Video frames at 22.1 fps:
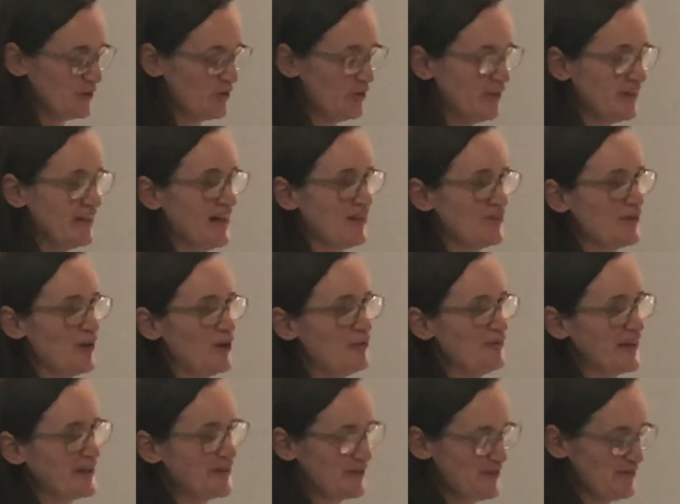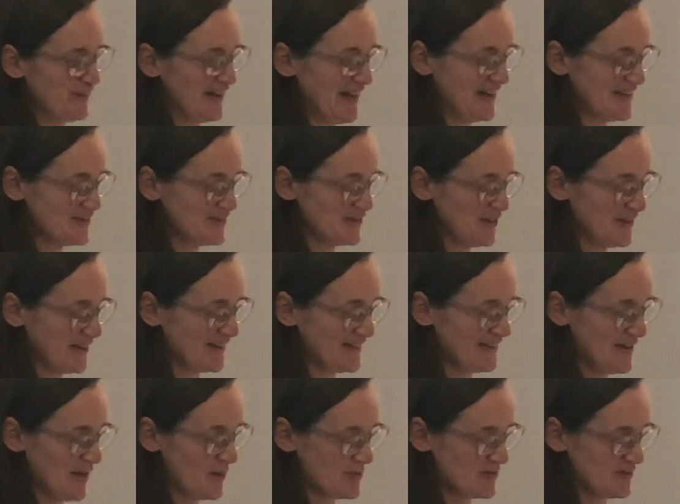Courtney has no records relating to her
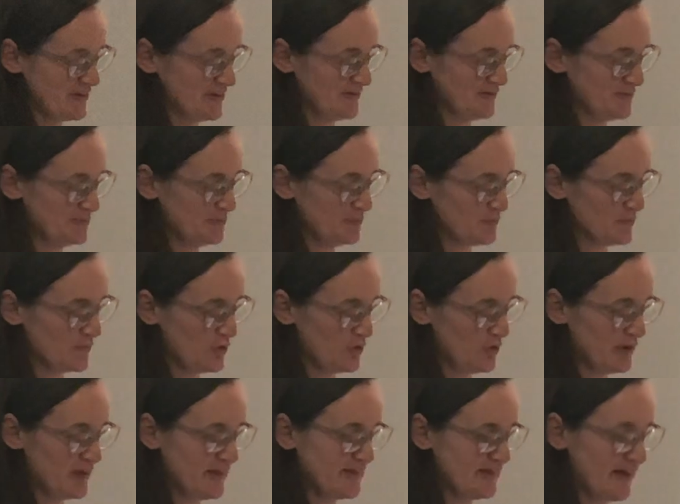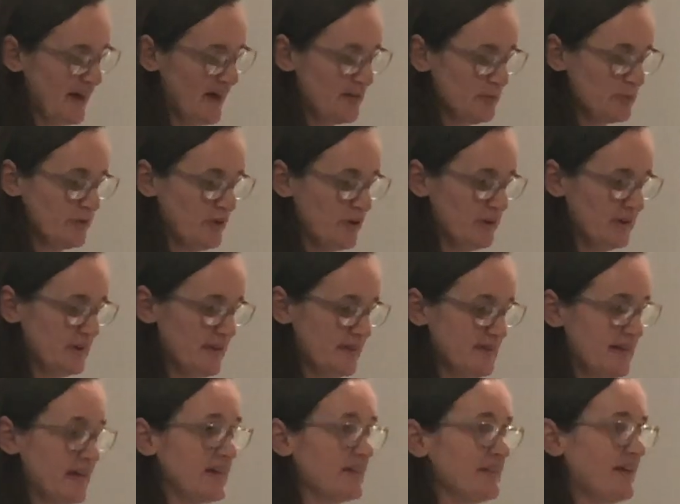conception. Courtney's case was only
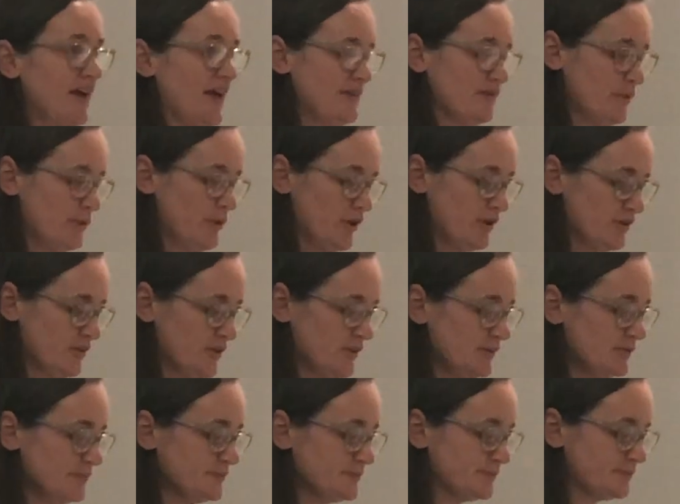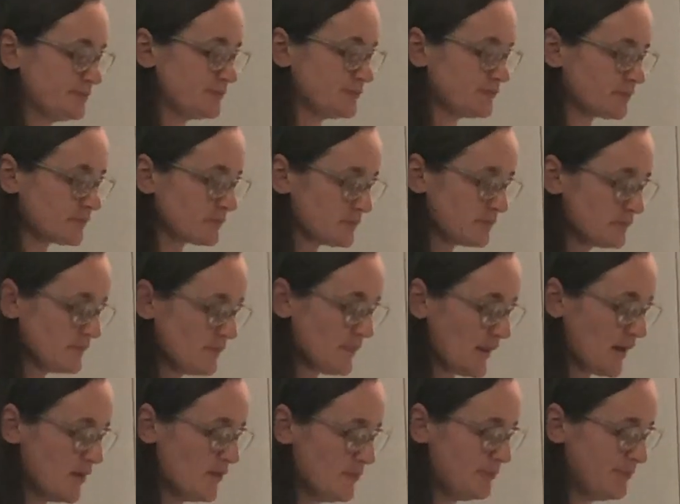the second case I worked on,
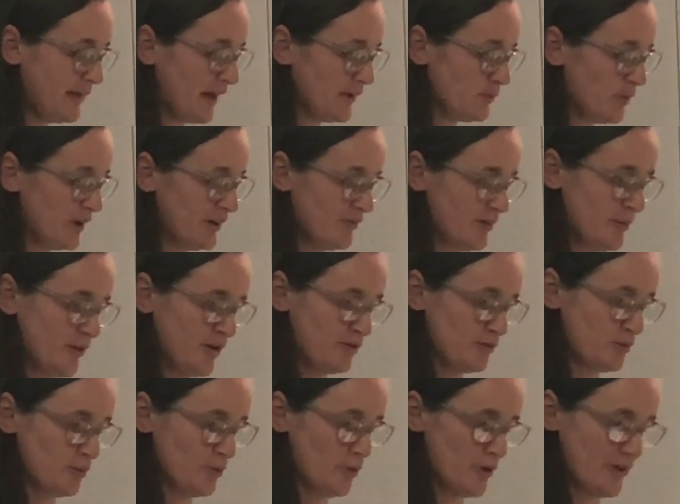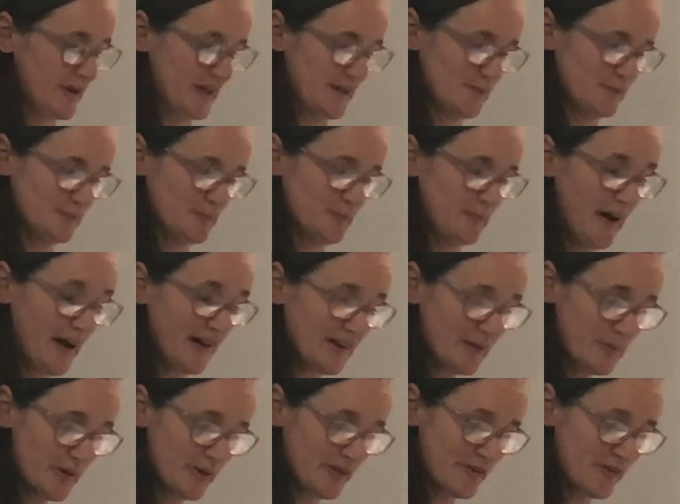but one of the most rewarding,
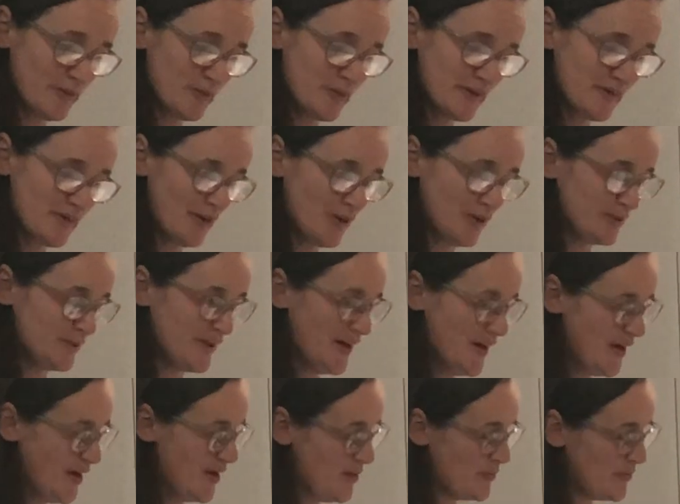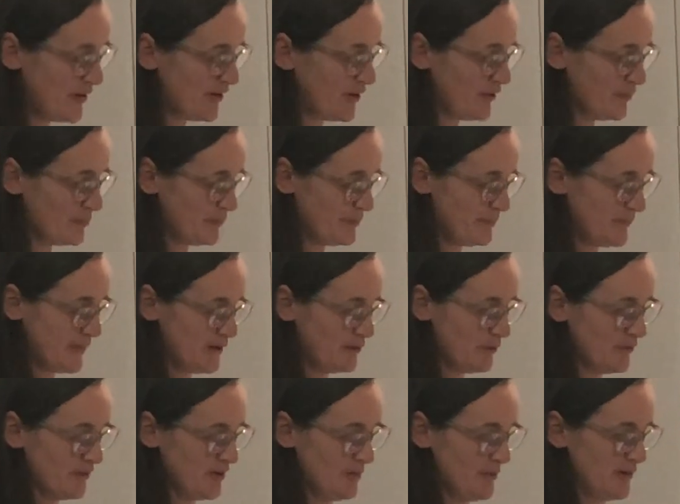partly because of the result, but
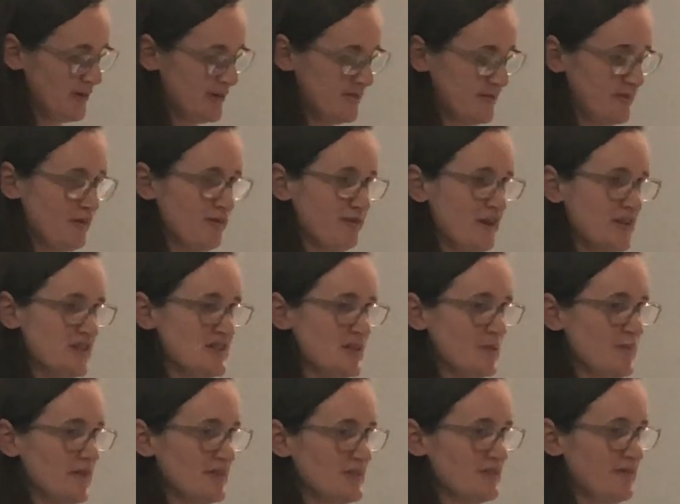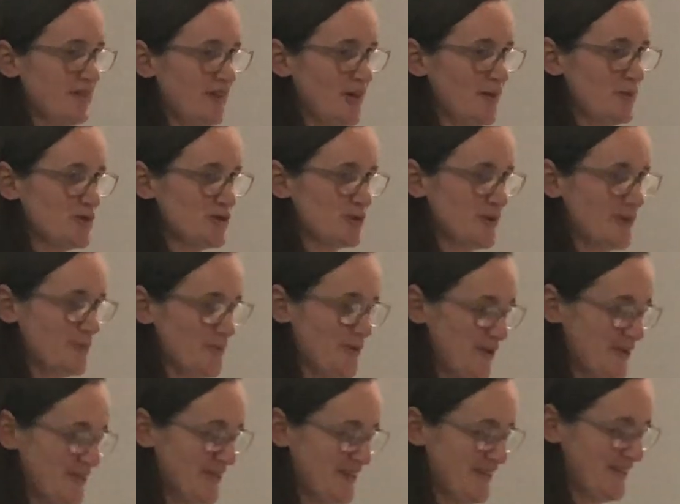also because of the friendship that developed during the
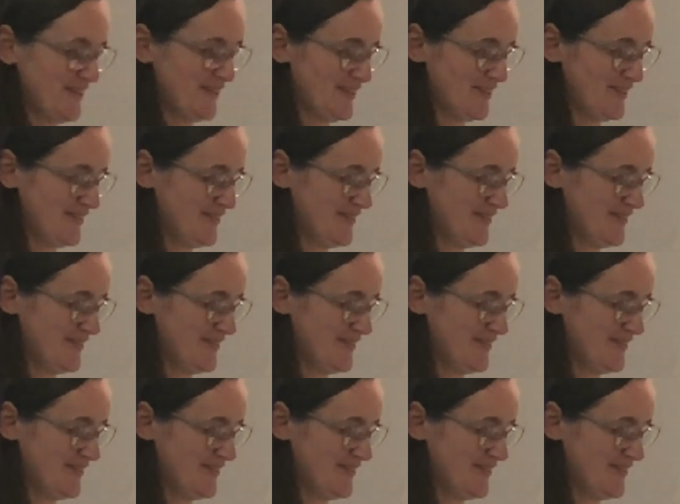process.